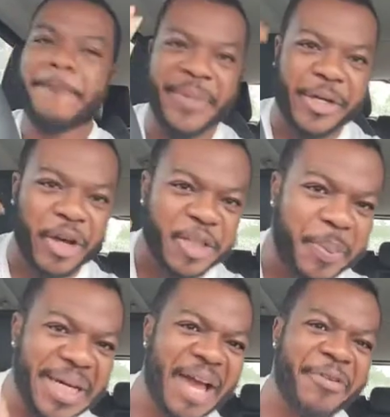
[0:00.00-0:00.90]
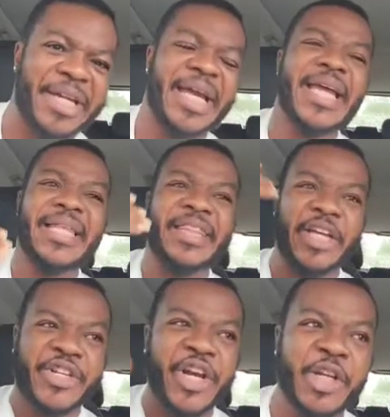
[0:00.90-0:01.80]
Because, beloved,
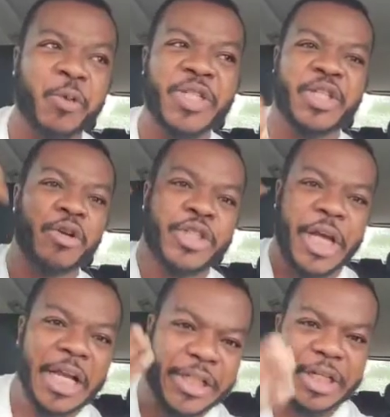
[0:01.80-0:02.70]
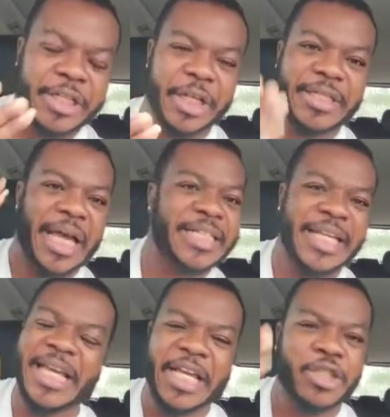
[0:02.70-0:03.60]
the church will still judge Jesus as
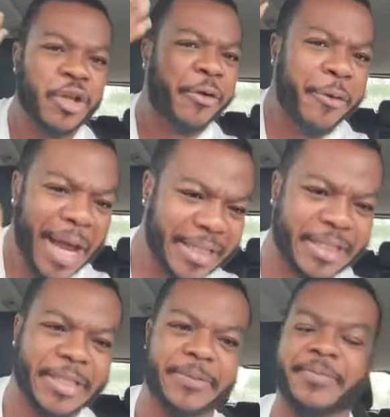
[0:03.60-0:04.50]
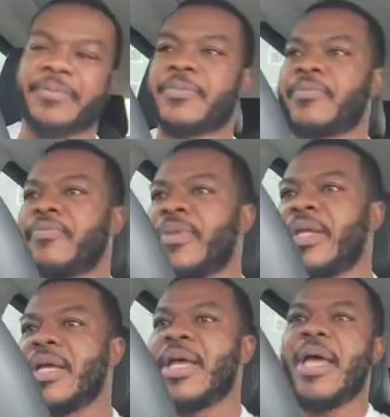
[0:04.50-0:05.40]
he is not Christ.
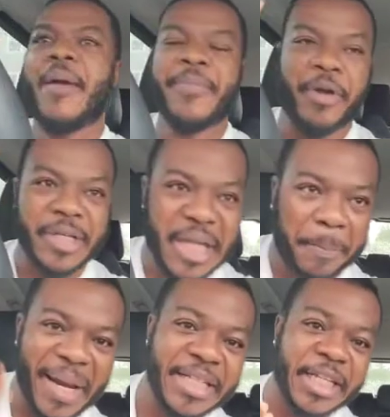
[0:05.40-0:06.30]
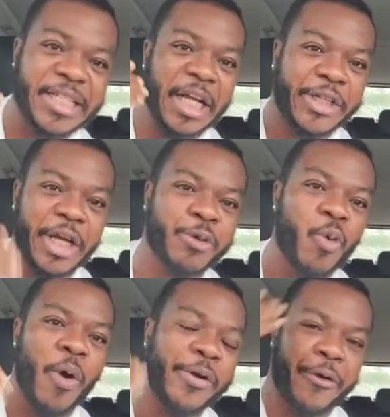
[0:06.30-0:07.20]
Because the places the church
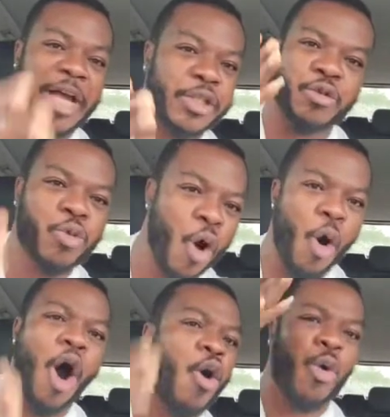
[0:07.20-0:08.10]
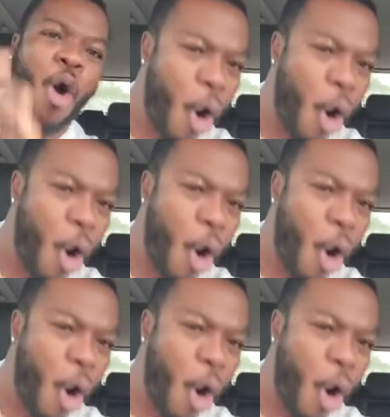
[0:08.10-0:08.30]
will want Christ to go, on